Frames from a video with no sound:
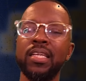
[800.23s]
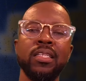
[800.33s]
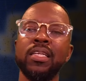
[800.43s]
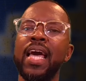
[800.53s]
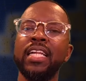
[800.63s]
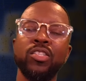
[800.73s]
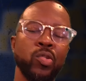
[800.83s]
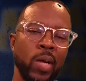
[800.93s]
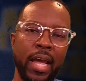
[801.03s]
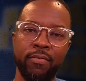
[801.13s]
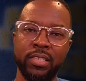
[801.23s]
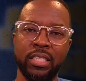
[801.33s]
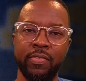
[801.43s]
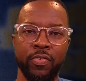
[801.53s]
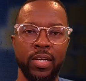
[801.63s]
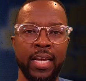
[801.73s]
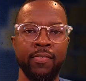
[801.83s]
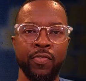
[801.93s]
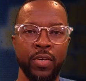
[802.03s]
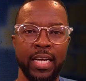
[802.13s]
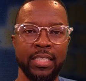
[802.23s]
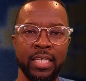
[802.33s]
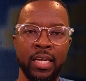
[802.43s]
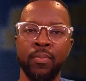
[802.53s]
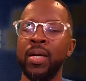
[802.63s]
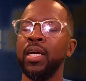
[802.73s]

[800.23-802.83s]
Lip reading: He had to do everything for that team.